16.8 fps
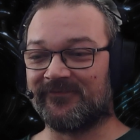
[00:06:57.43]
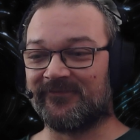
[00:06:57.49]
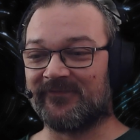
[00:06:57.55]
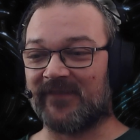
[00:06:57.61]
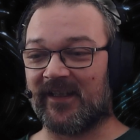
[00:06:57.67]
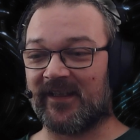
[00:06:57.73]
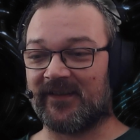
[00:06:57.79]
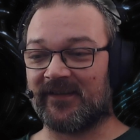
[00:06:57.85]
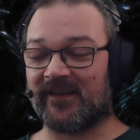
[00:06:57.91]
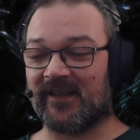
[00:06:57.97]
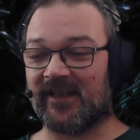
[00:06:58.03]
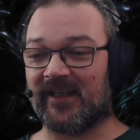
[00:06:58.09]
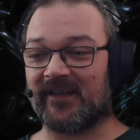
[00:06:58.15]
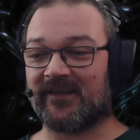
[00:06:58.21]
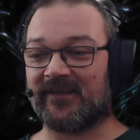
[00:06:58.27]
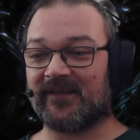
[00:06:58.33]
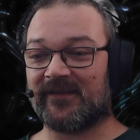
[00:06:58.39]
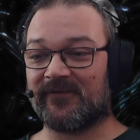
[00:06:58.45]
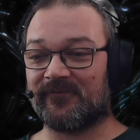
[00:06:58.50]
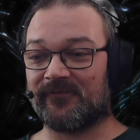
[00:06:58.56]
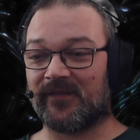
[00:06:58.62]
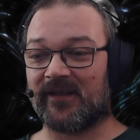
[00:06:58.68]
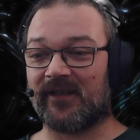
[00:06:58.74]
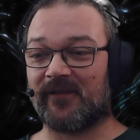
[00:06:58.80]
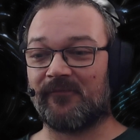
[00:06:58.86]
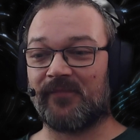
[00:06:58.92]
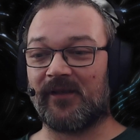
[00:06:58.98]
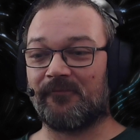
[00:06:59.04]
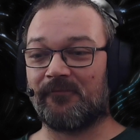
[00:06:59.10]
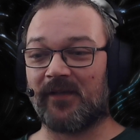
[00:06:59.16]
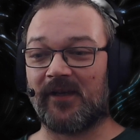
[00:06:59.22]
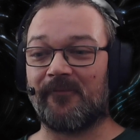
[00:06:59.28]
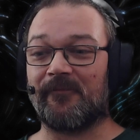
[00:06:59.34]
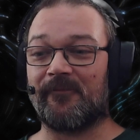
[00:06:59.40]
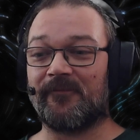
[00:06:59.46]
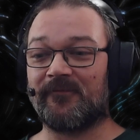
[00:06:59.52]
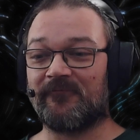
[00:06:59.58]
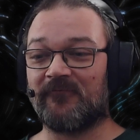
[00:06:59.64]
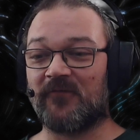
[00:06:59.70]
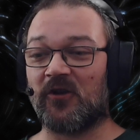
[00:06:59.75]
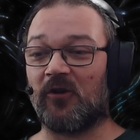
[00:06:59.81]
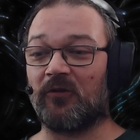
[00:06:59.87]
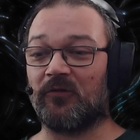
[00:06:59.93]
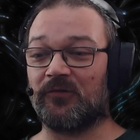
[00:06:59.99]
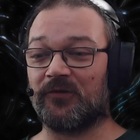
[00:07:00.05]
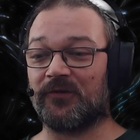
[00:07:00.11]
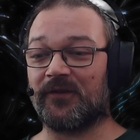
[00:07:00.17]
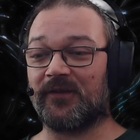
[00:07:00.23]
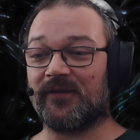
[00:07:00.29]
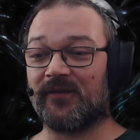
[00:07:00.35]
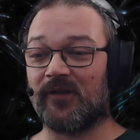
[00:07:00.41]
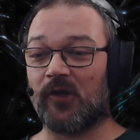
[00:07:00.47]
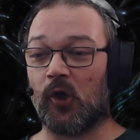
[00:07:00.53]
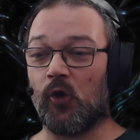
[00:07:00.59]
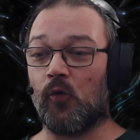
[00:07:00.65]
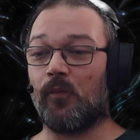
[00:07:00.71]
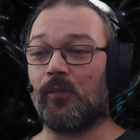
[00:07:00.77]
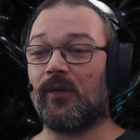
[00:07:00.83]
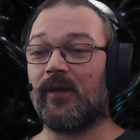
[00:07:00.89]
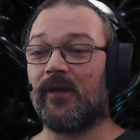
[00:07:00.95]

and that, param pam pam, called hope